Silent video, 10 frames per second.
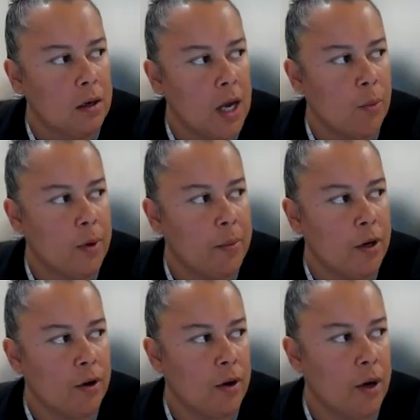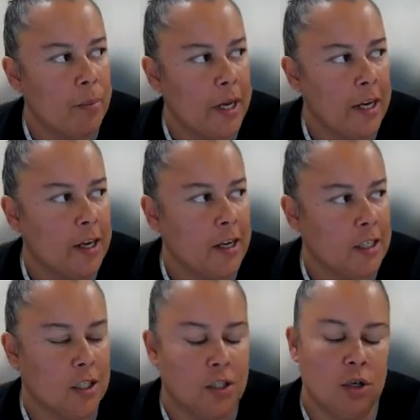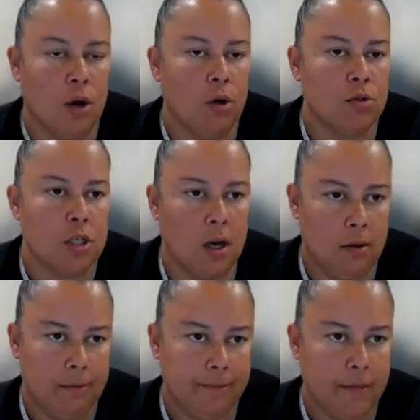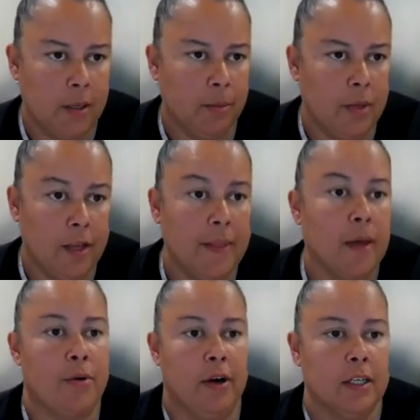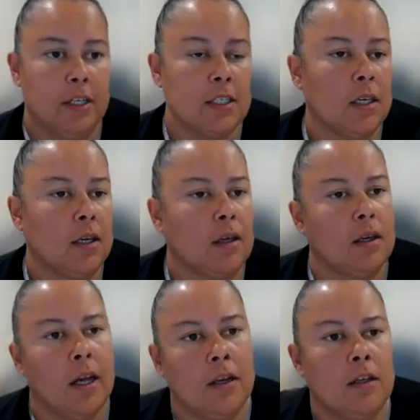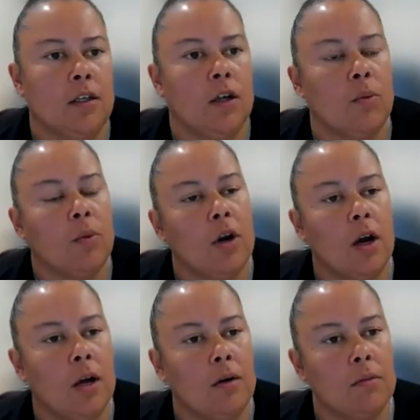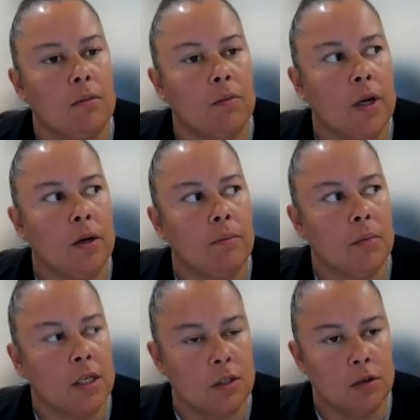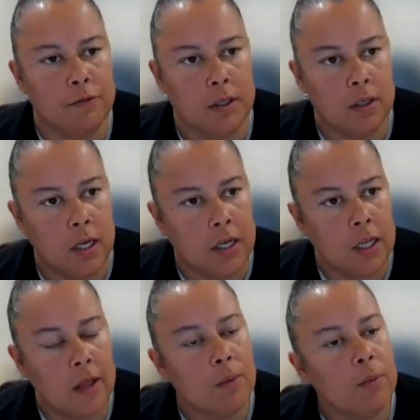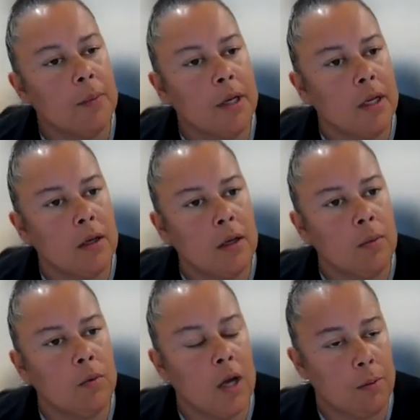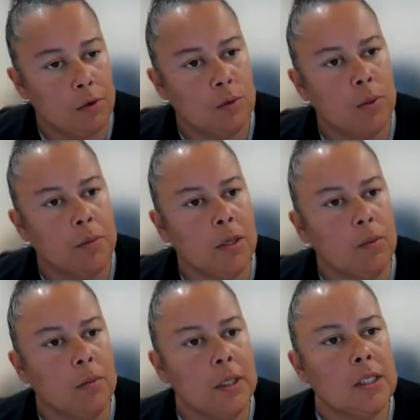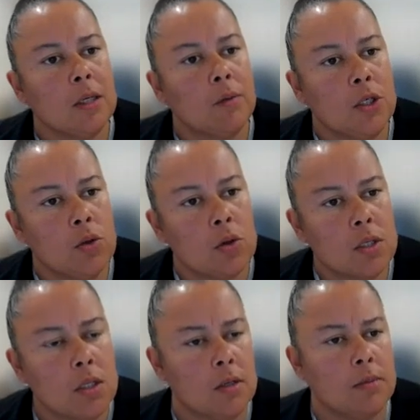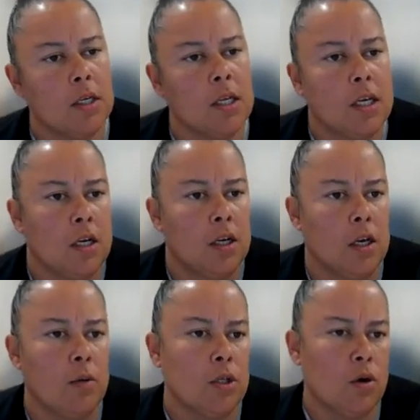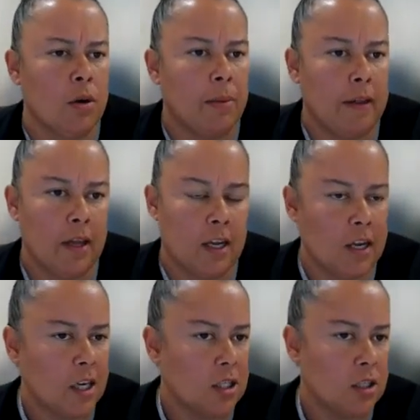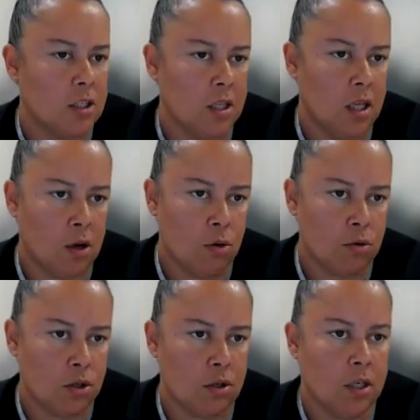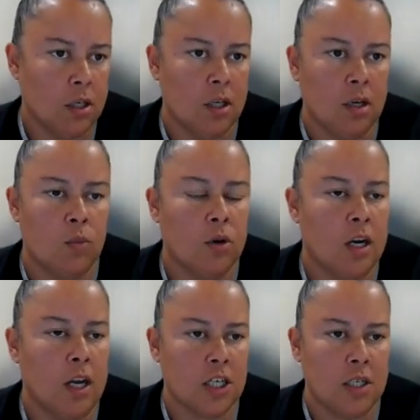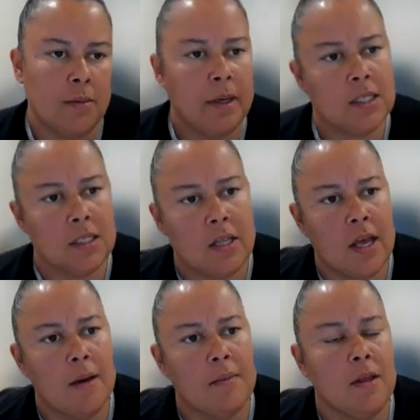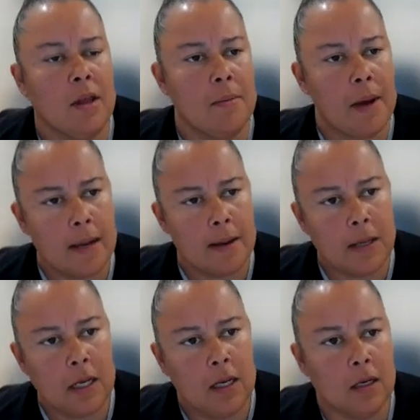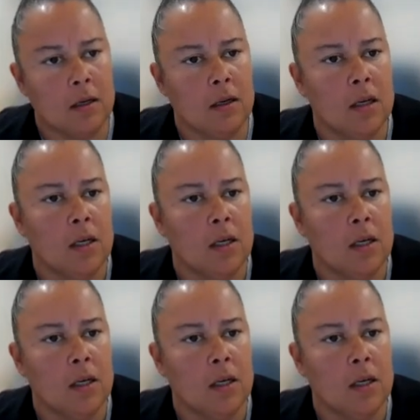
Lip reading: our women are being connected to culture in their pregnancy. And when myself and the other women in Aboriginal women in Waminda, we talk to them and we talk about their connections to their culture and what it actually means to them and their baby, and